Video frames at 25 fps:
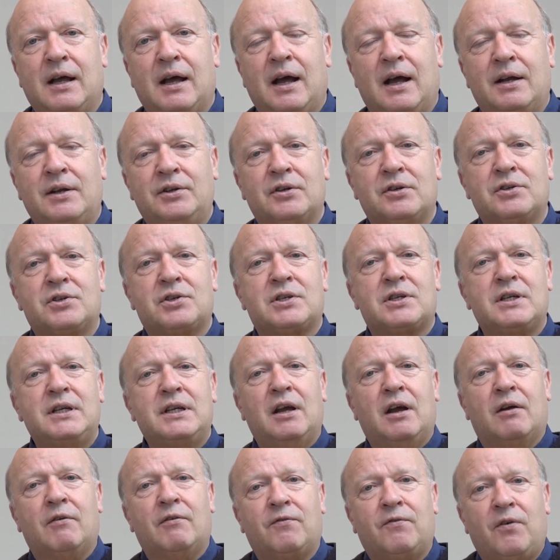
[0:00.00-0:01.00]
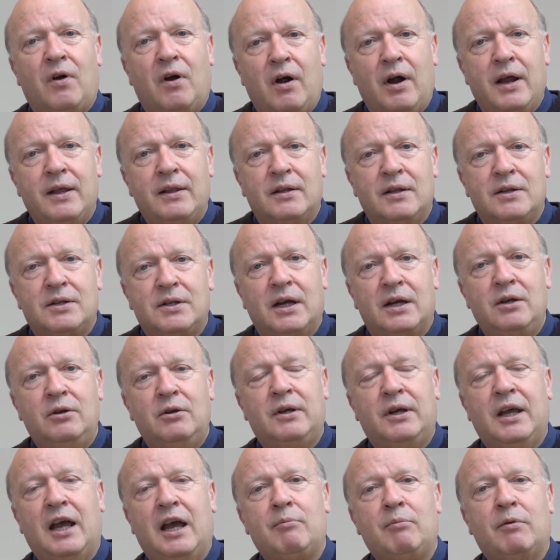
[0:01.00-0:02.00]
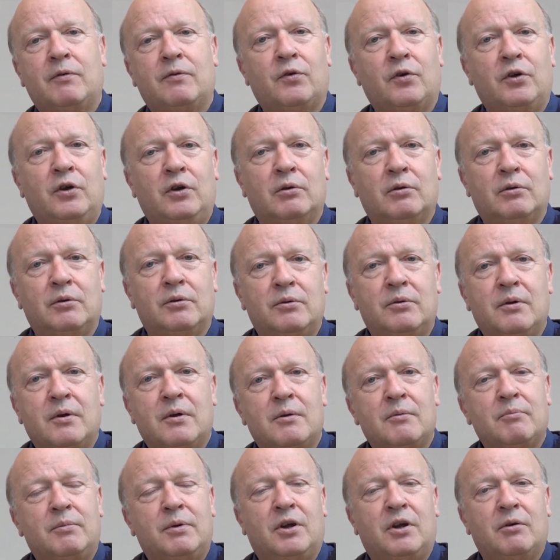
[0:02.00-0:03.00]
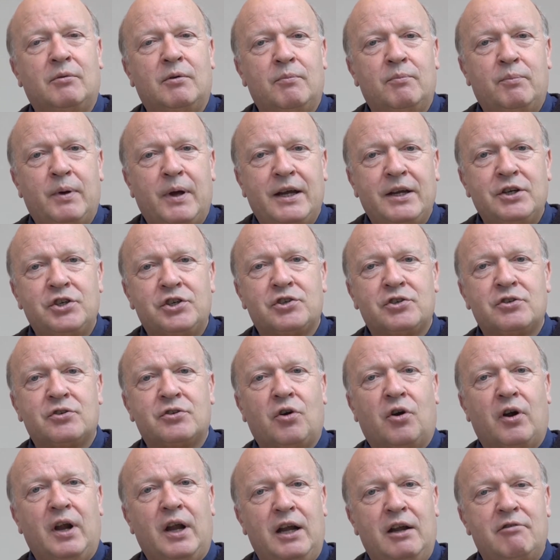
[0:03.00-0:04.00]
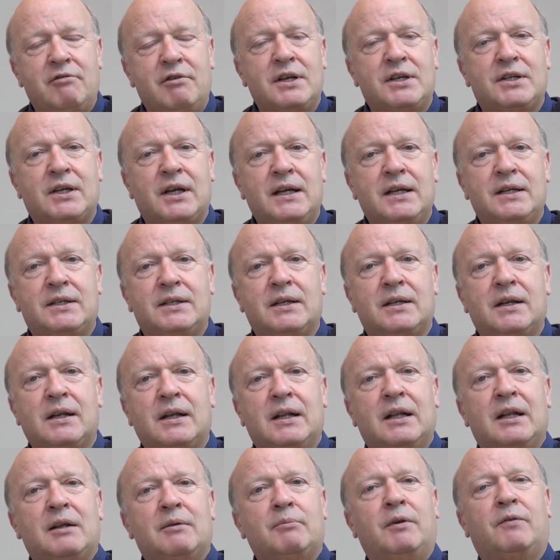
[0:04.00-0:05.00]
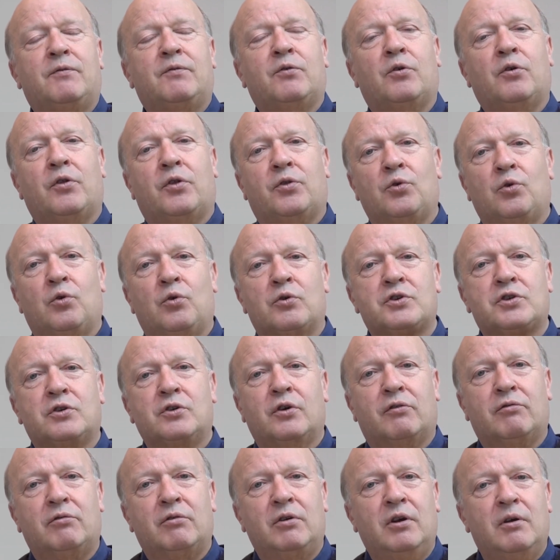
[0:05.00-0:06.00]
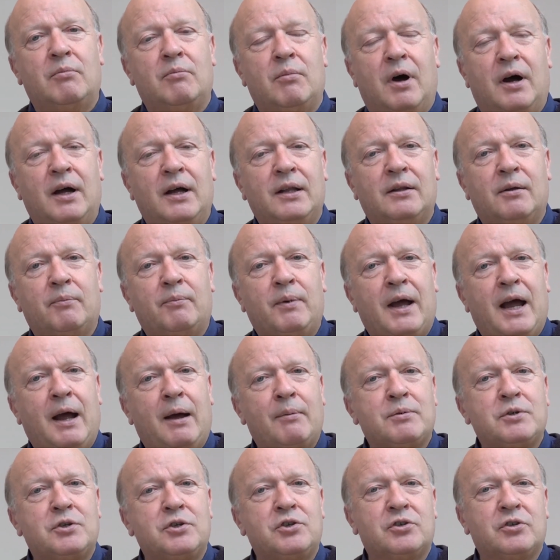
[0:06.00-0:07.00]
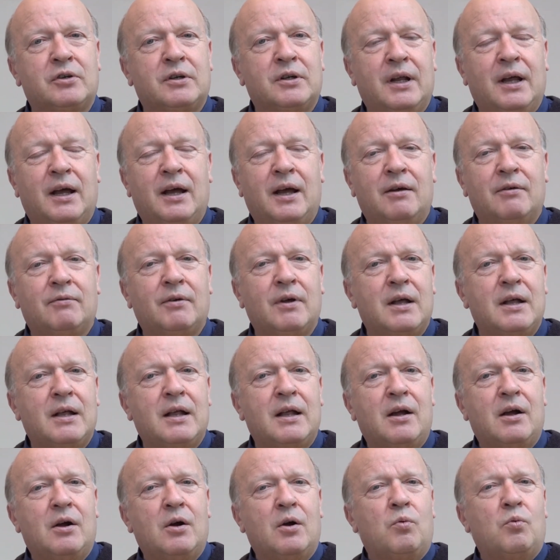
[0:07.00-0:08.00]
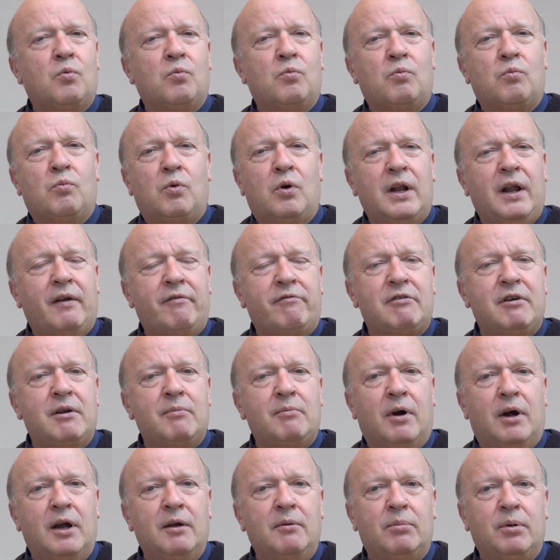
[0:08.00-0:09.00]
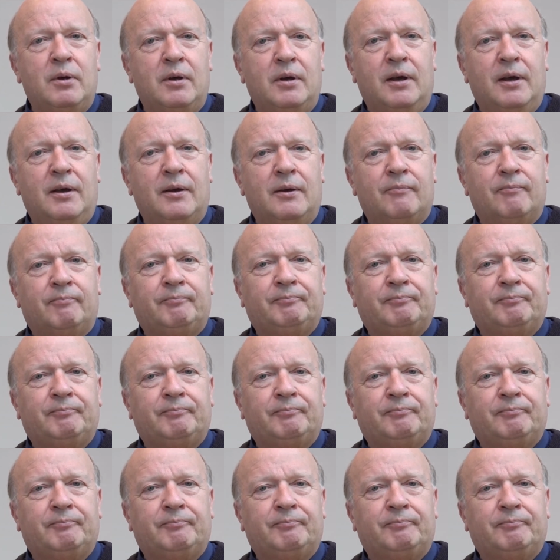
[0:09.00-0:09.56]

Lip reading: And just see how far in the day you get before you become impatient or irritated, before thoughts go through your mind that perhaps you shouldn't have. Whatever it might be,